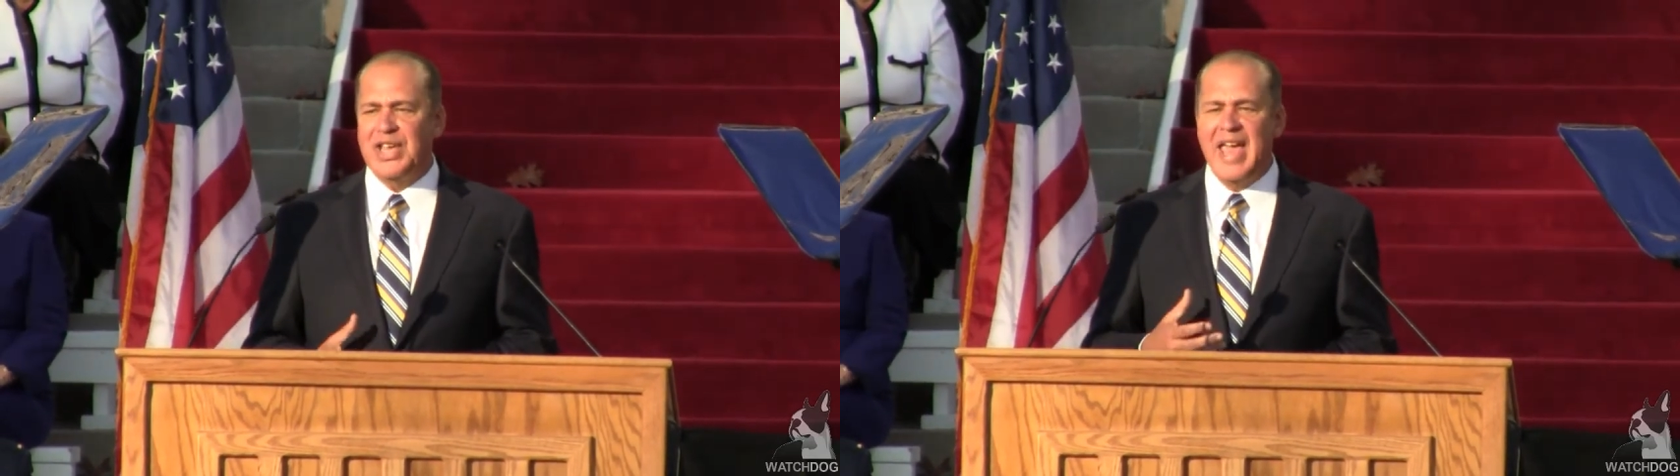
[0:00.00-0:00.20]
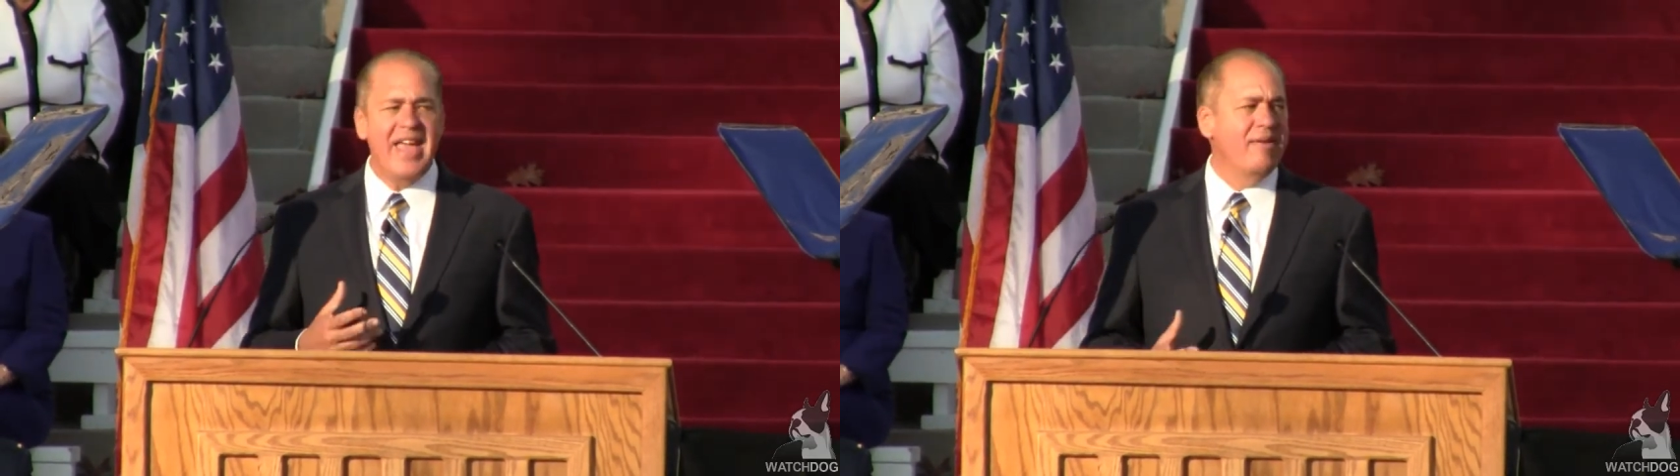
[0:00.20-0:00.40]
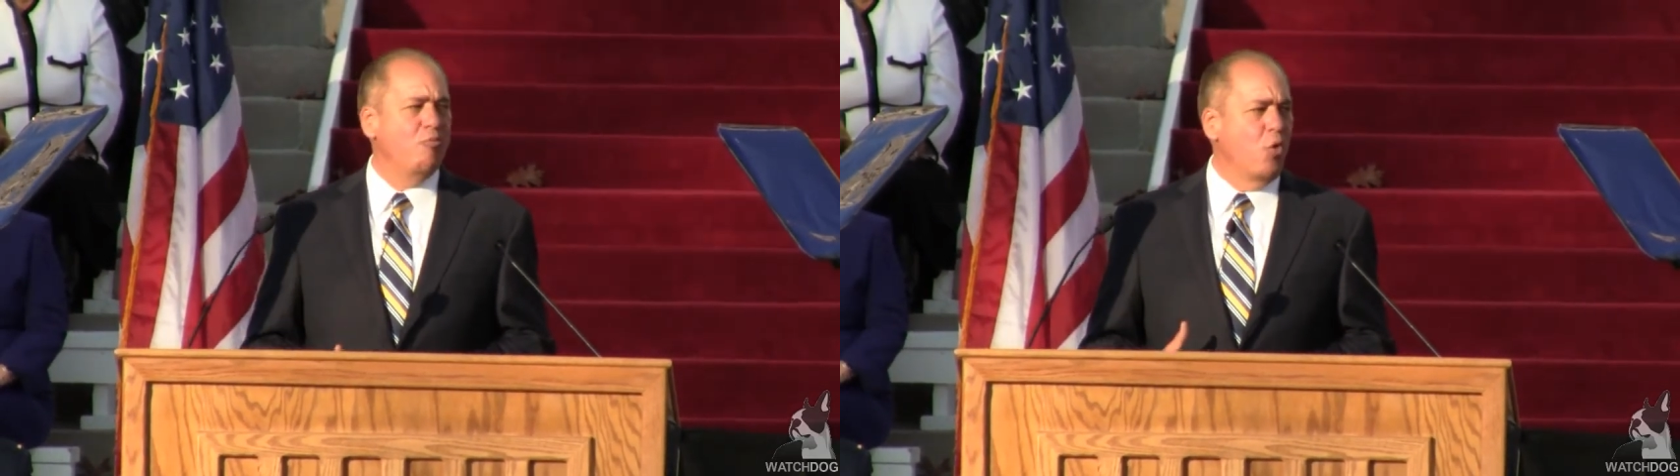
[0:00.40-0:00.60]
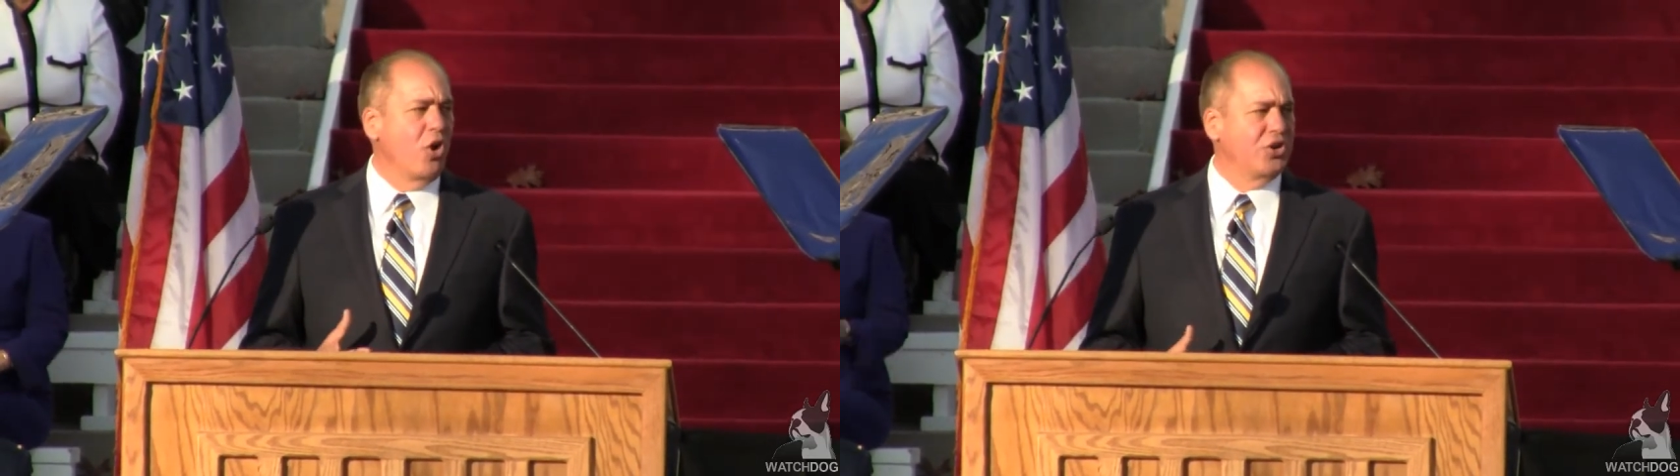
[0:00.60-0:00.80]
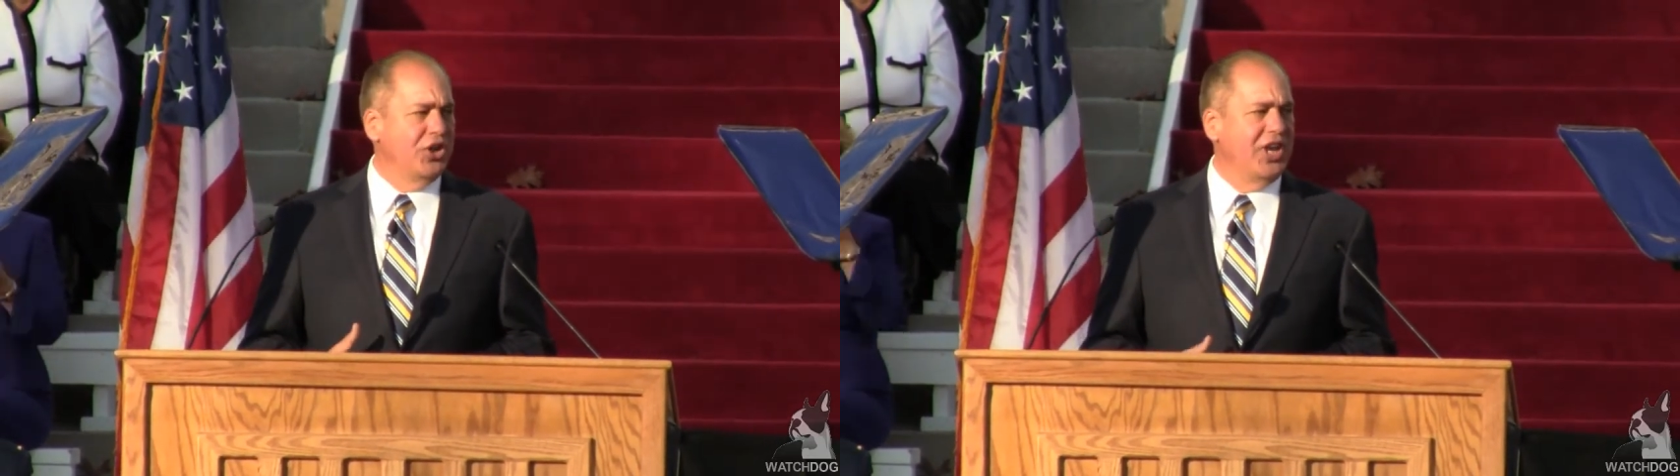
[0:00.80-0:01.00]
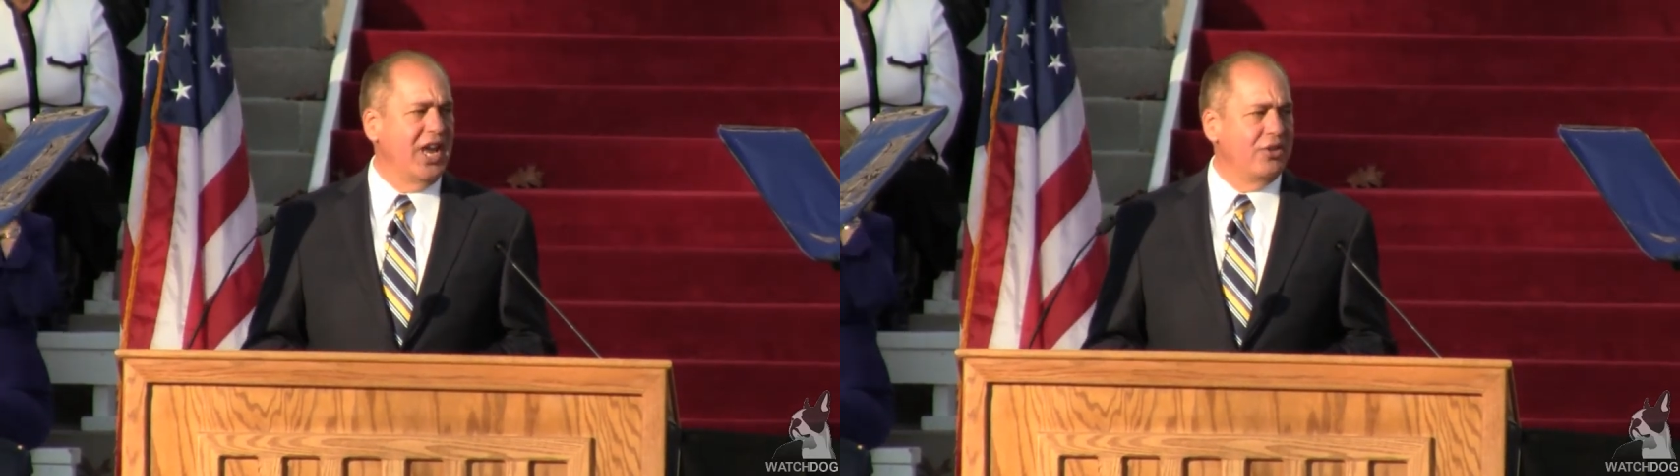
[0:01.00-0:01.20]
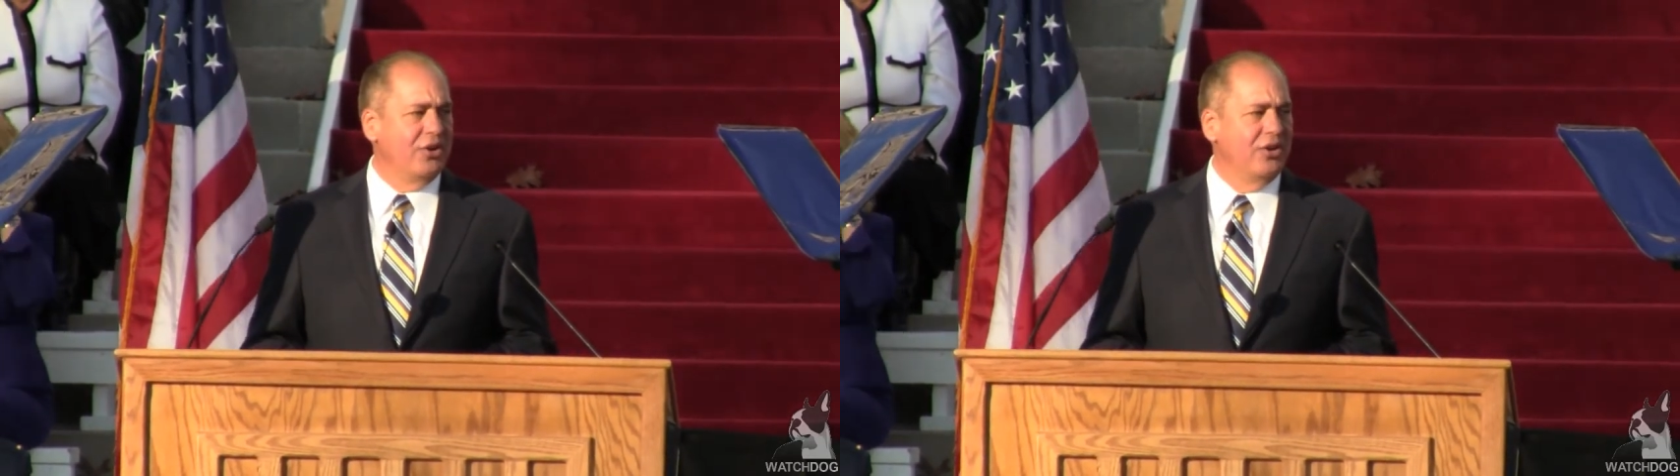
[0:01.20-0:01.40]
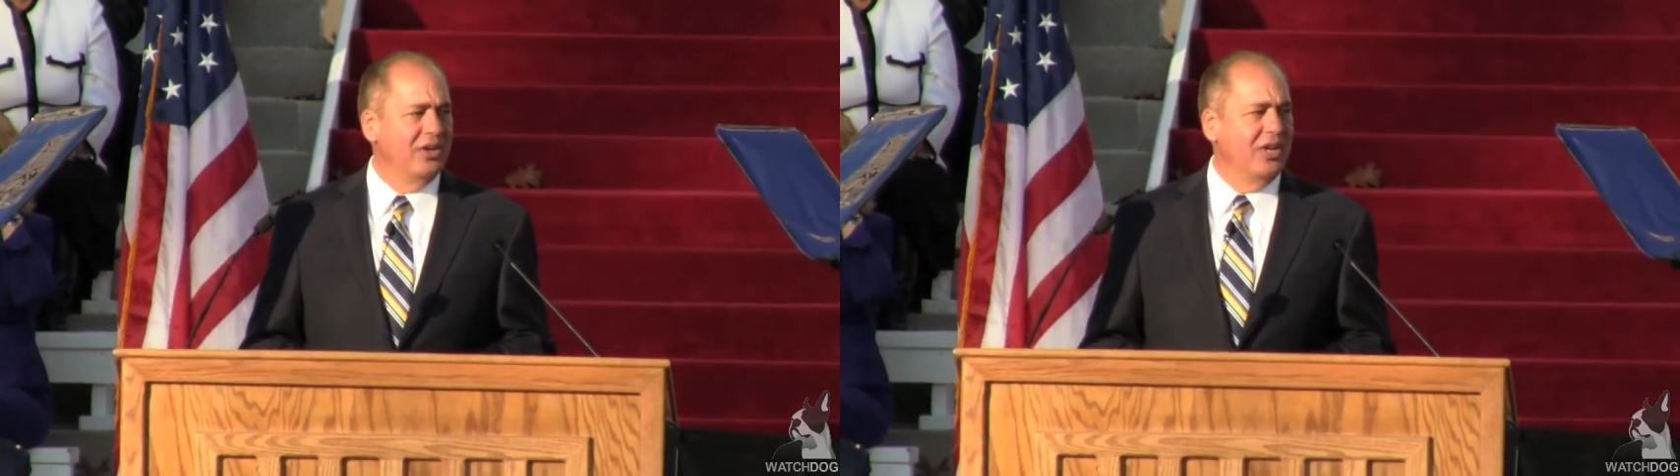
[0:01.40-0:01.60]
can work
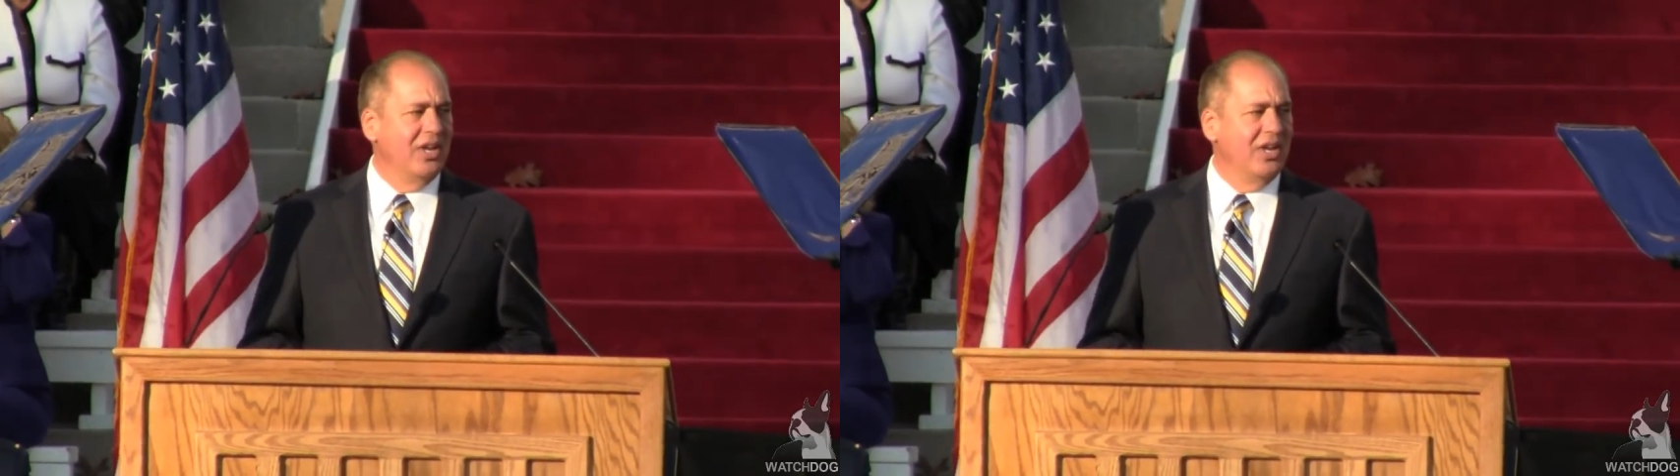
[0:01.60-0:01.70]
together,